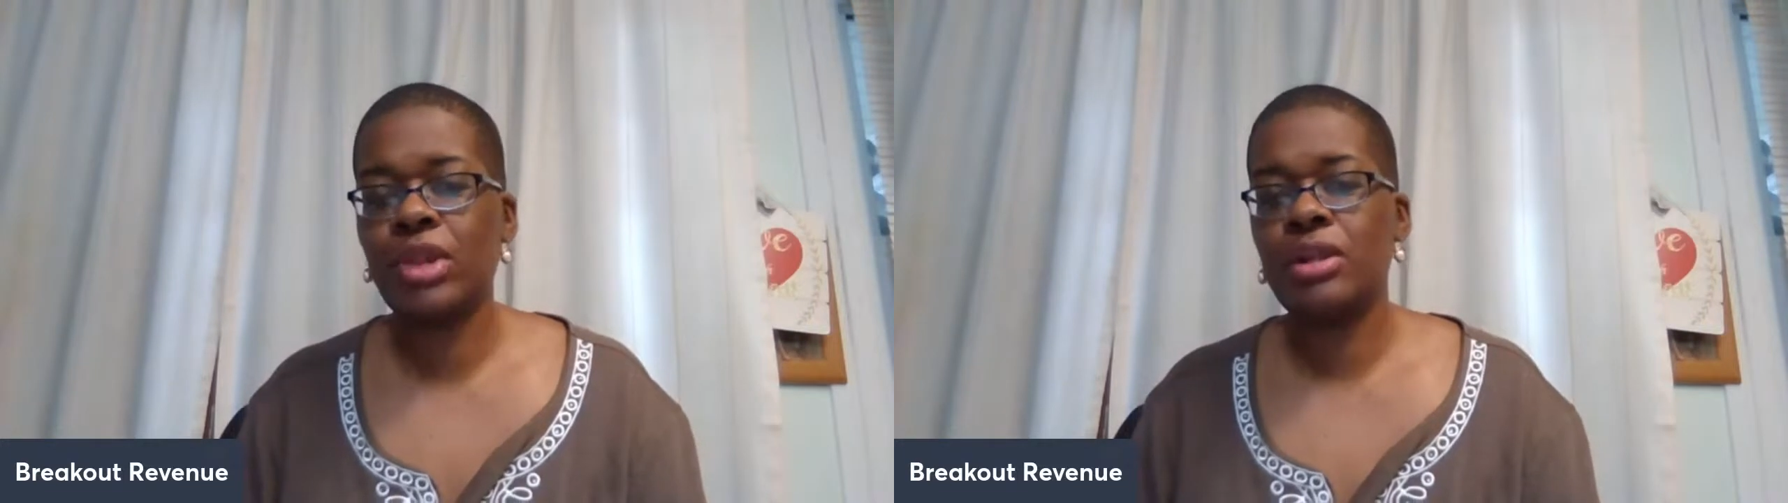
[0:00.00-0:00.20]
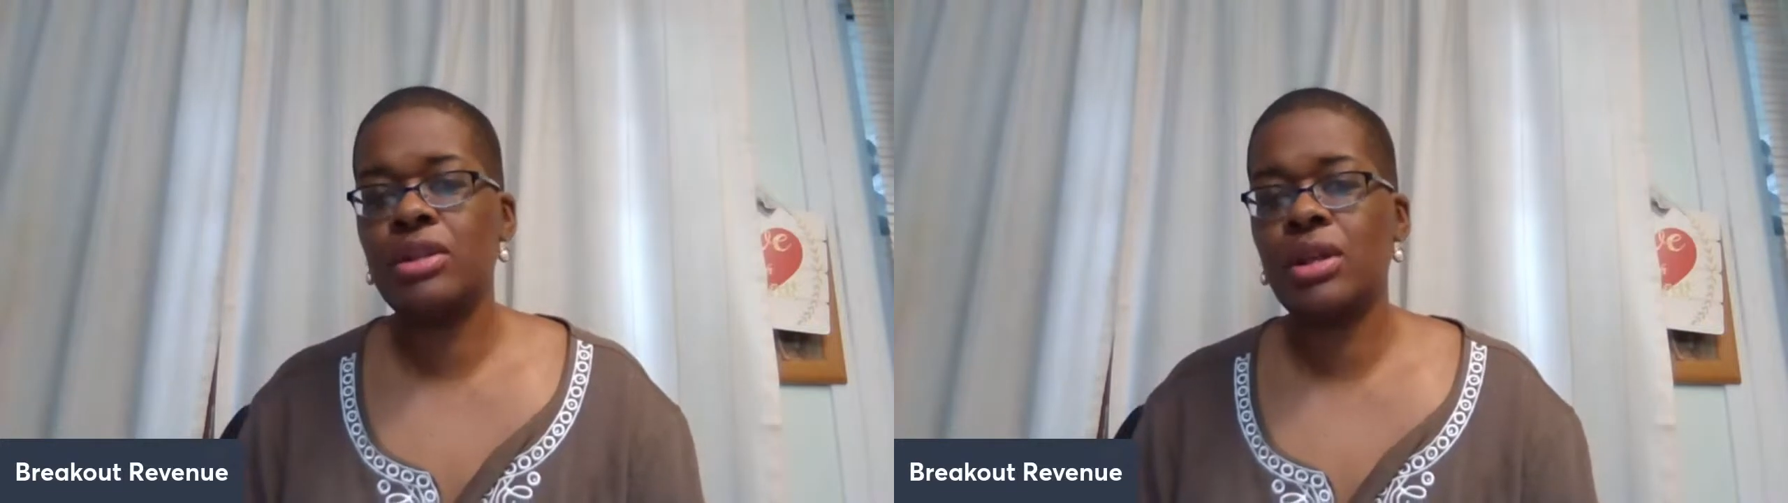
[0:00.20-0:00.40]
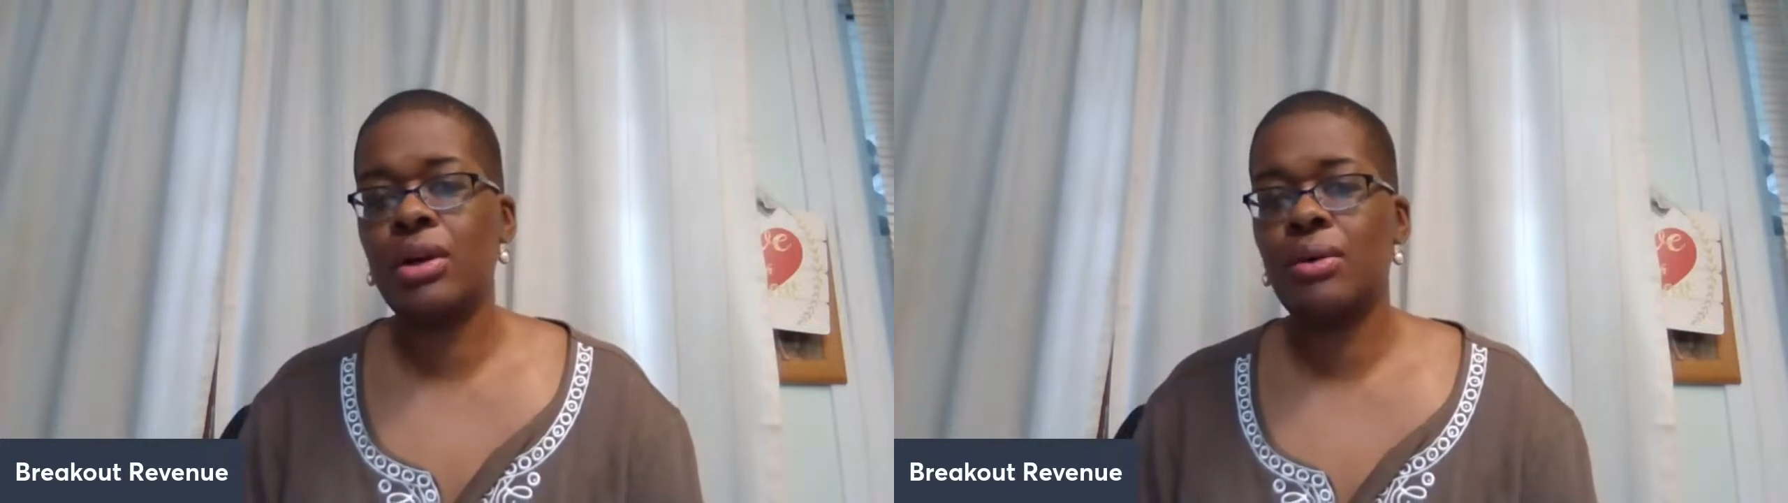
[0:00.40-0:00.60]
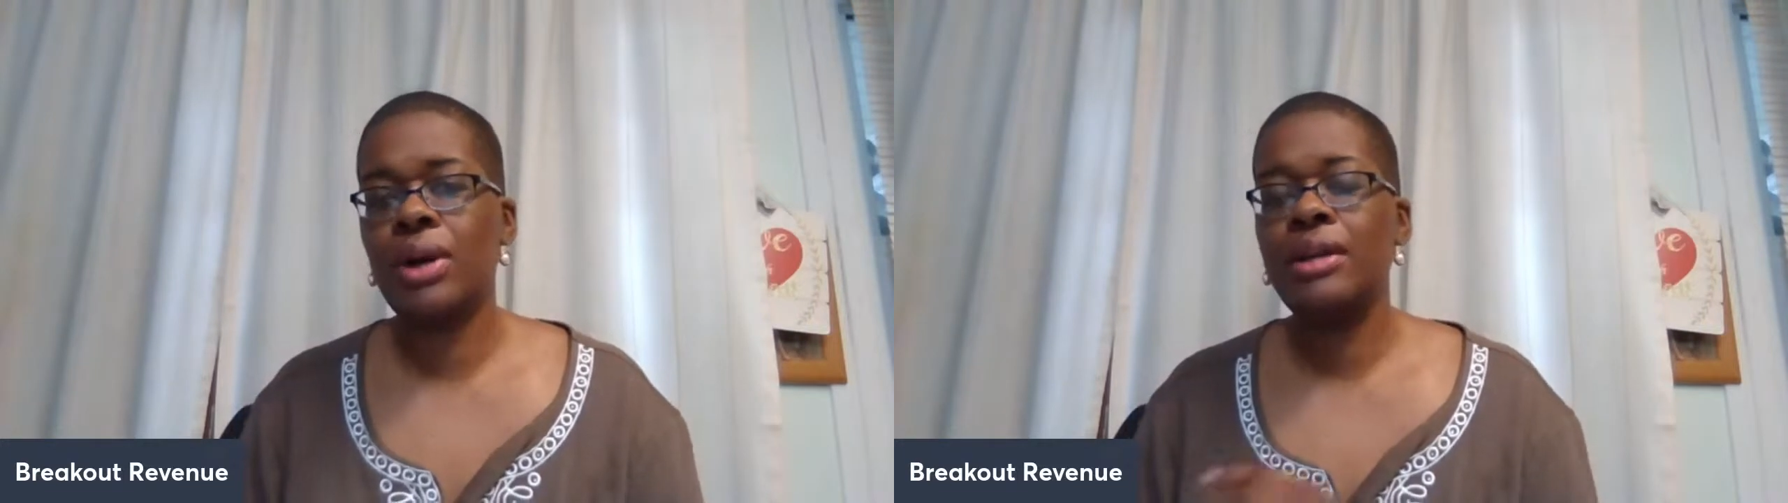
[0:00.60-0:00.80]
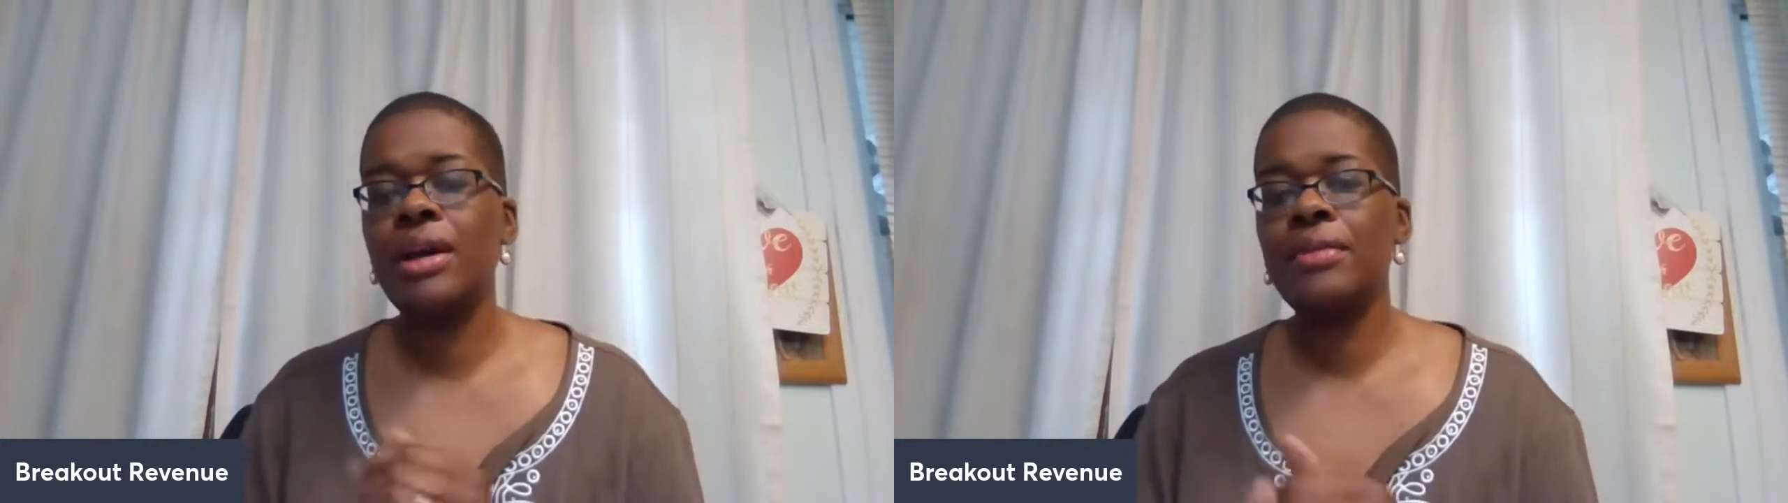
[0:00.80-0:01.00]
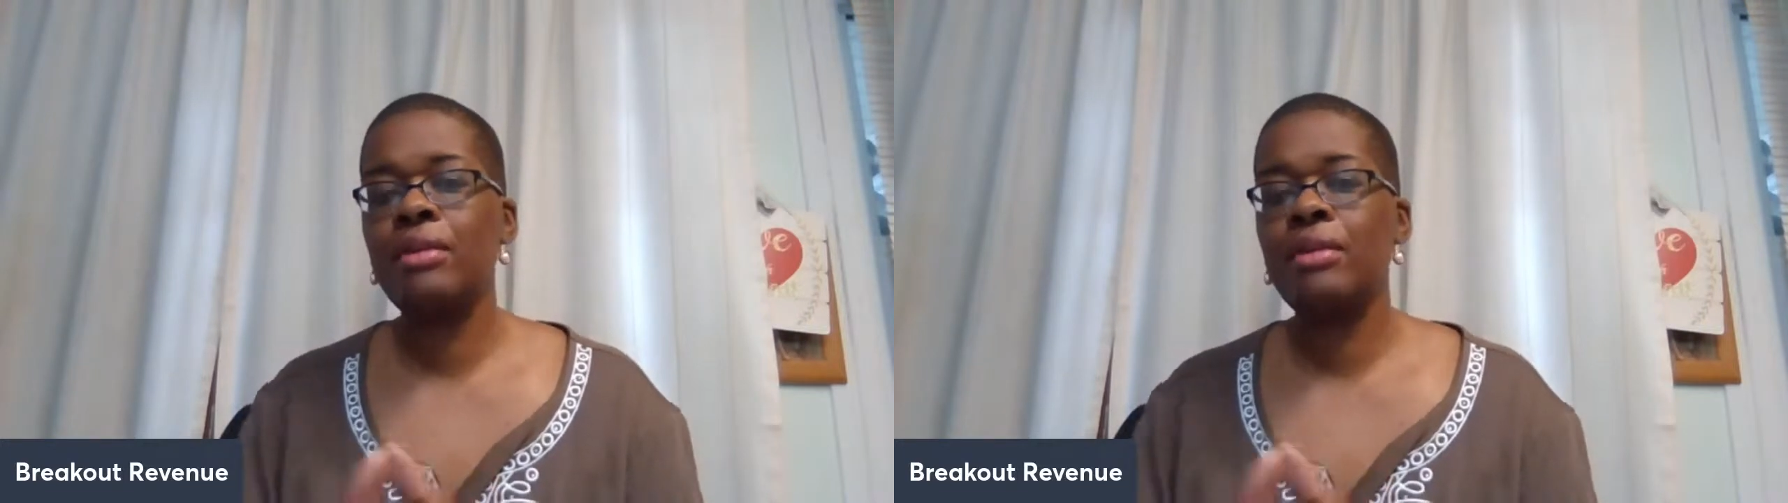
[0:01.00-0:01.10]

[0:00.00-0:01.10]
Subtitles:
So, another